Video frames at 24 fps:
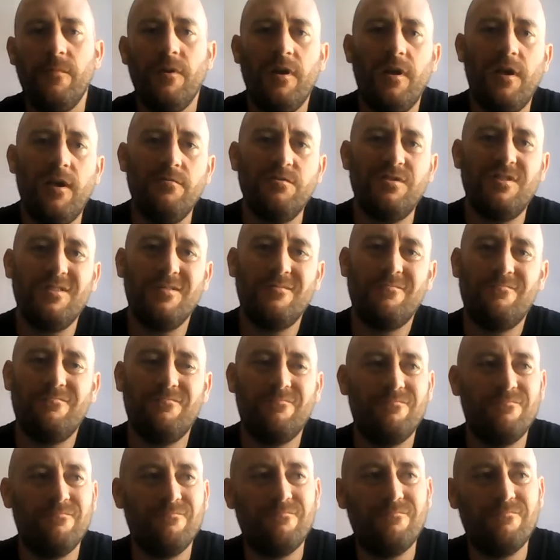It
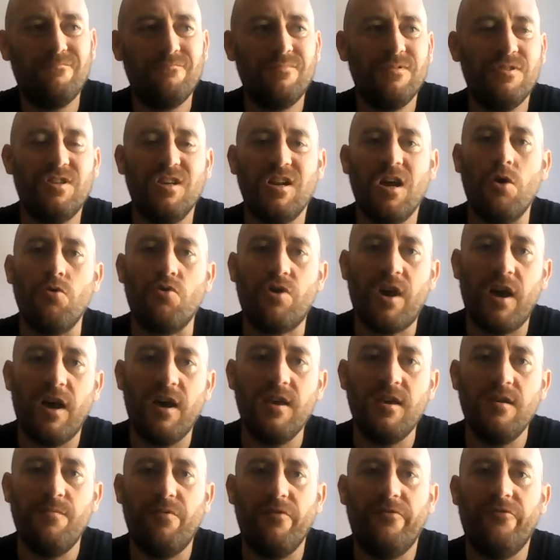was an
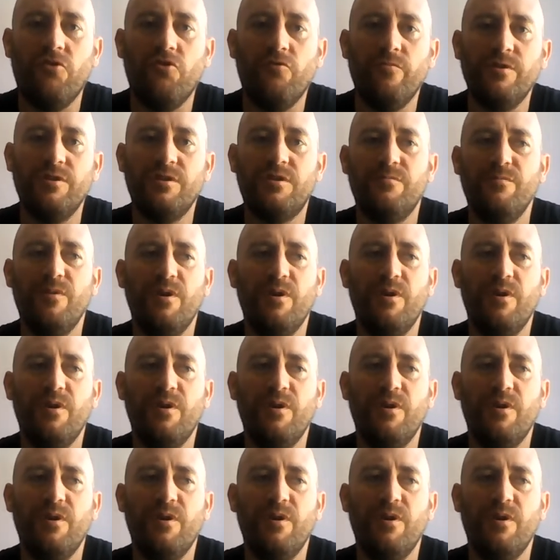okay performance.